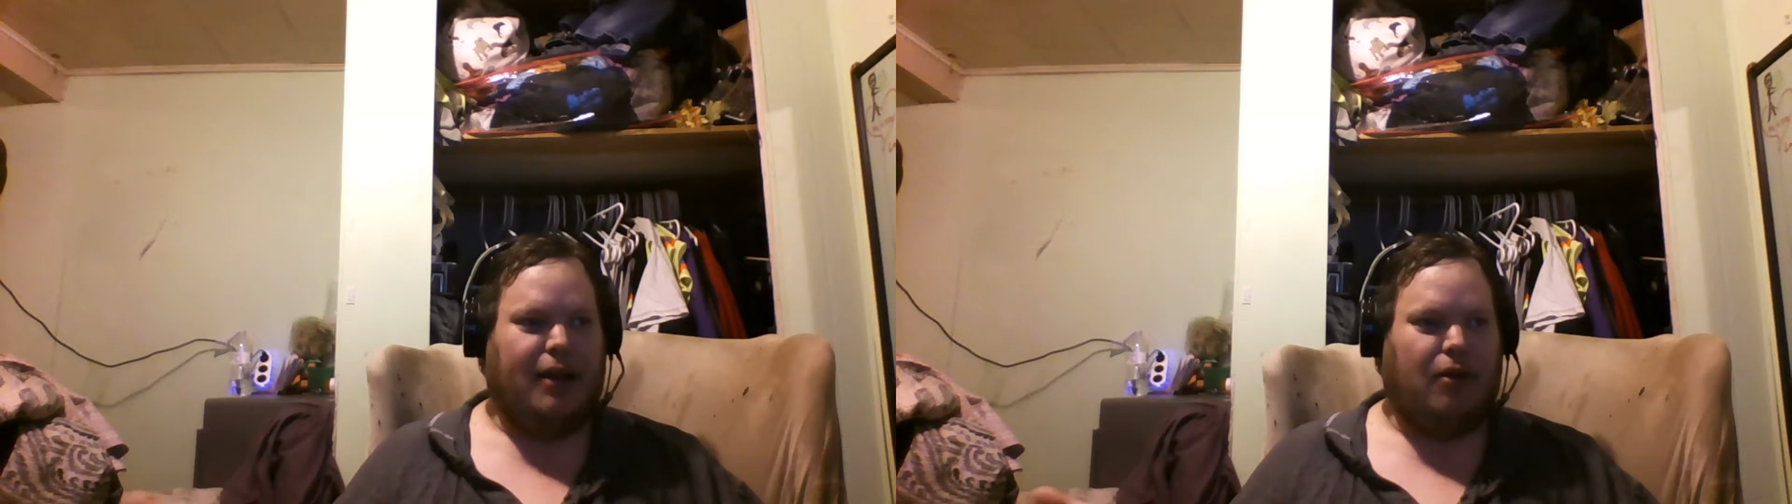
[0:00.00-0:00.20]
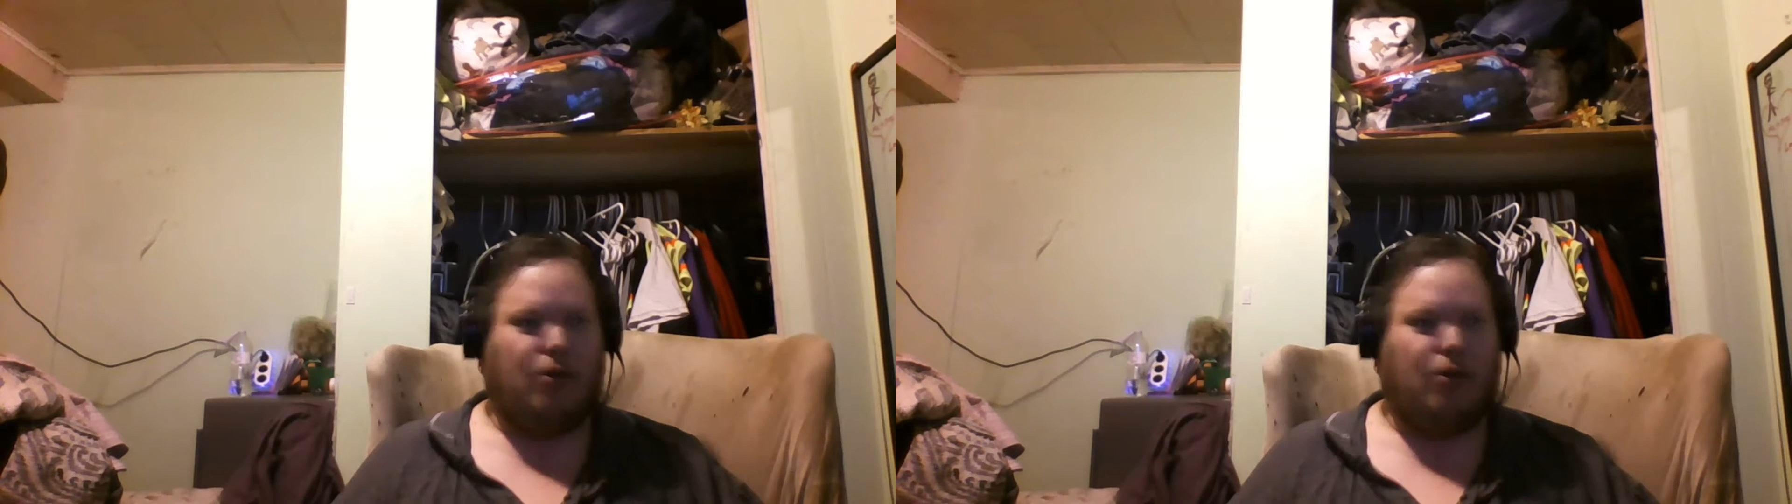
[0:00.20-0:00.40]

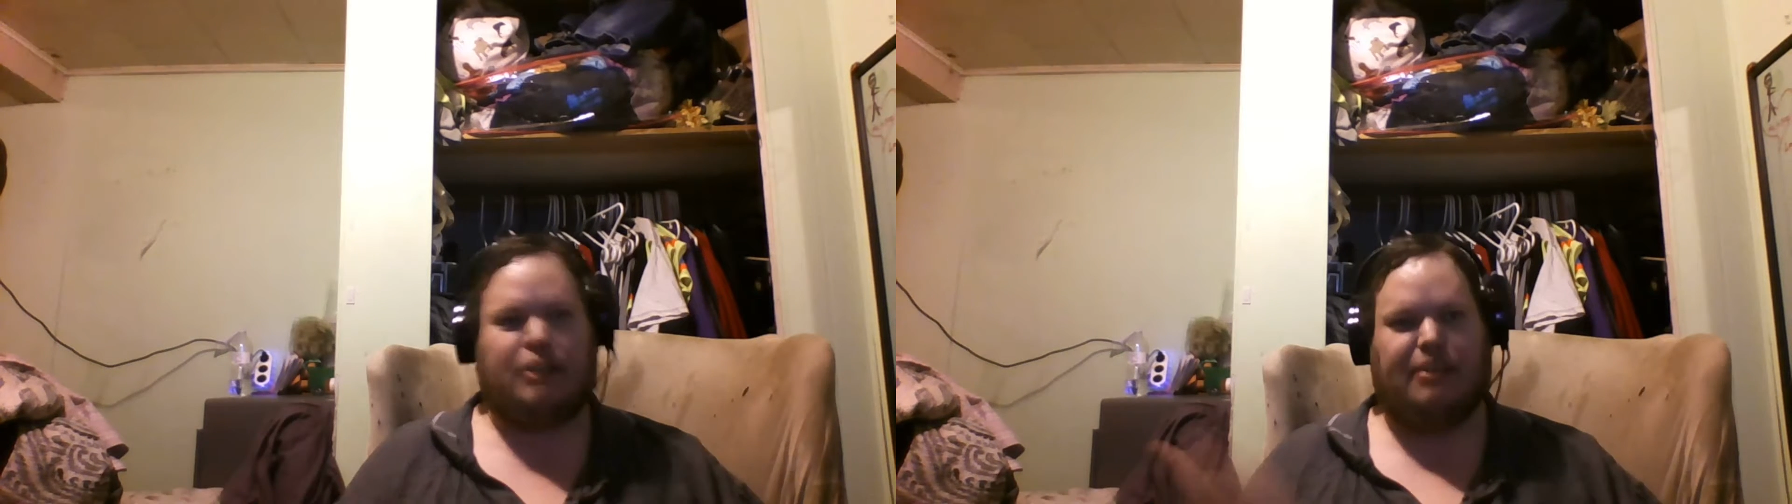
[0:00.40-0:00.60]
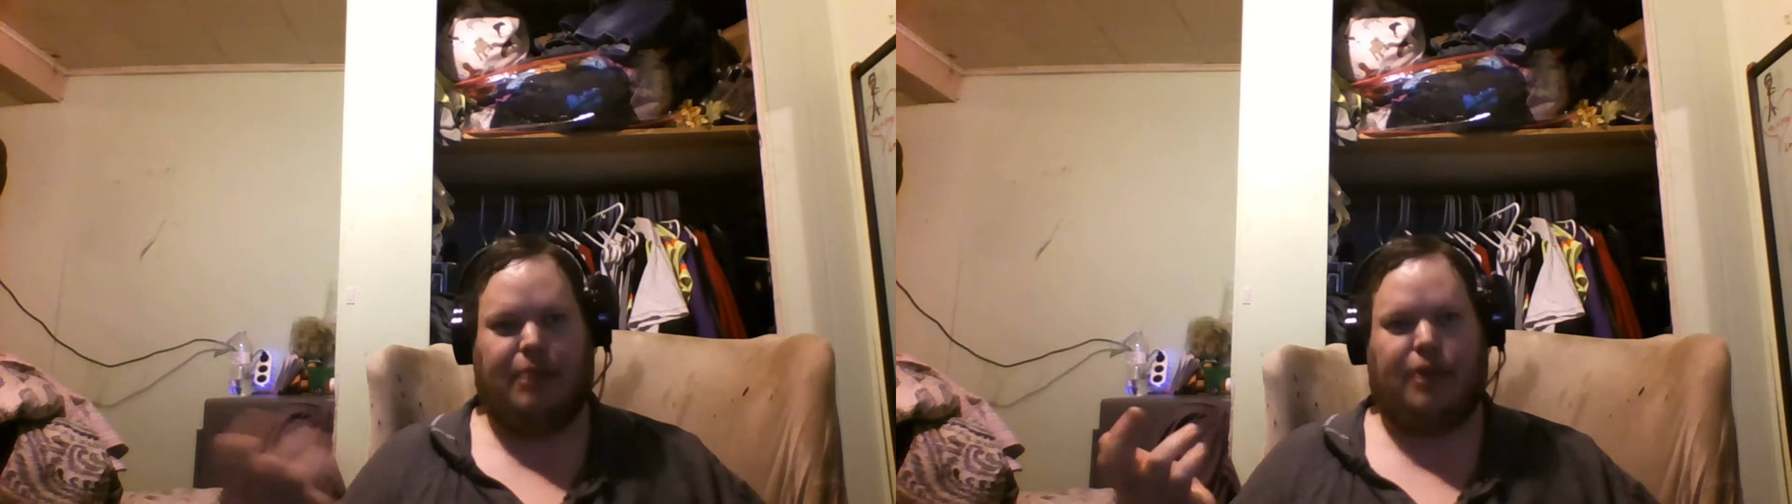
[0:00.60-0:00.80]
or it's
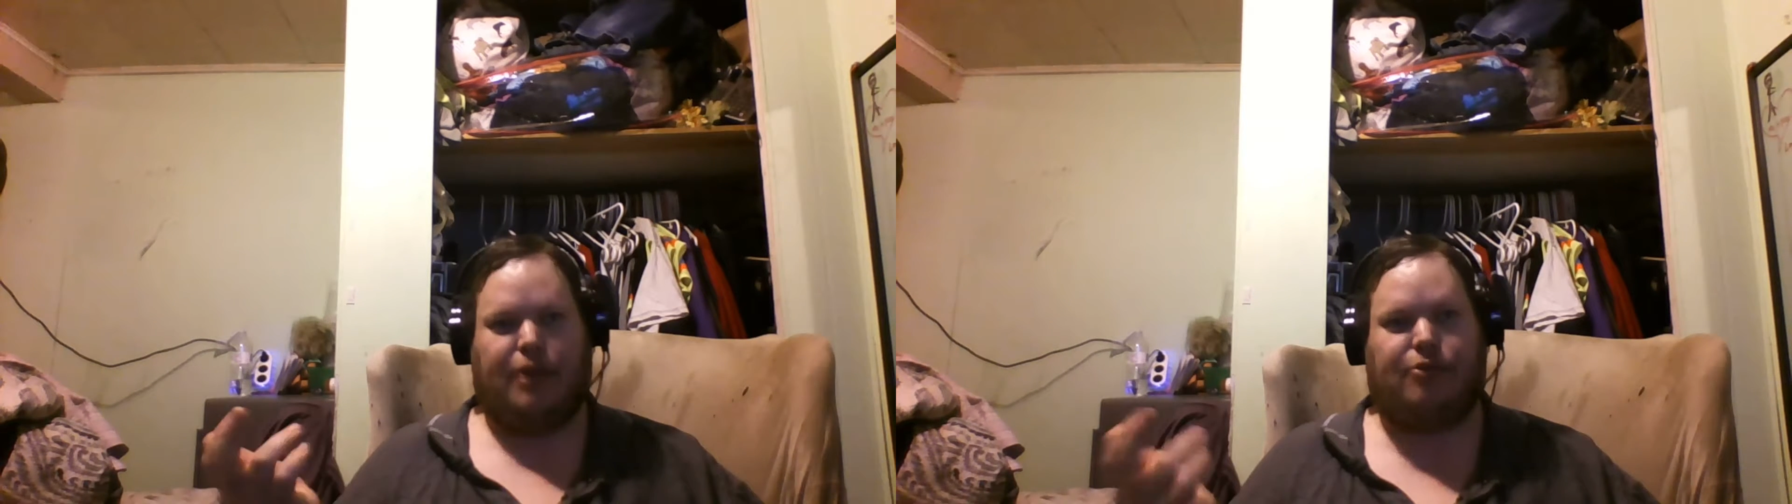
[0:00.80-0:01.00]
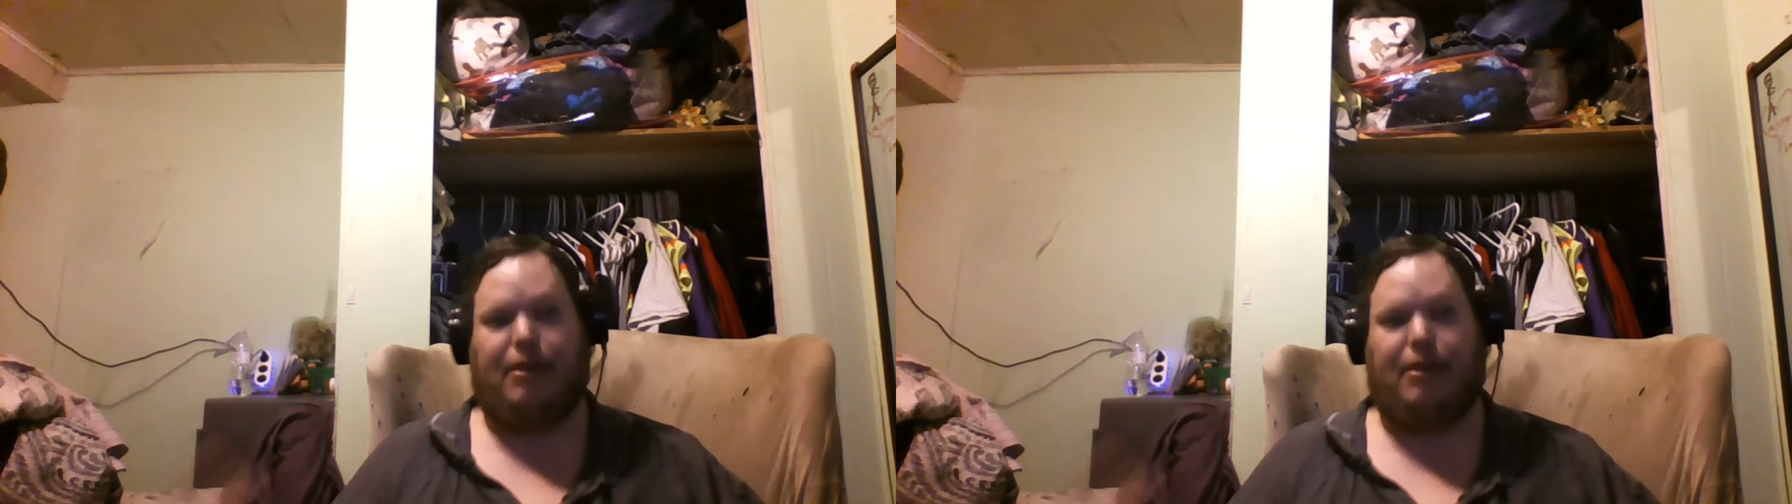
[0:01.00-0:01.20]
going to be a 3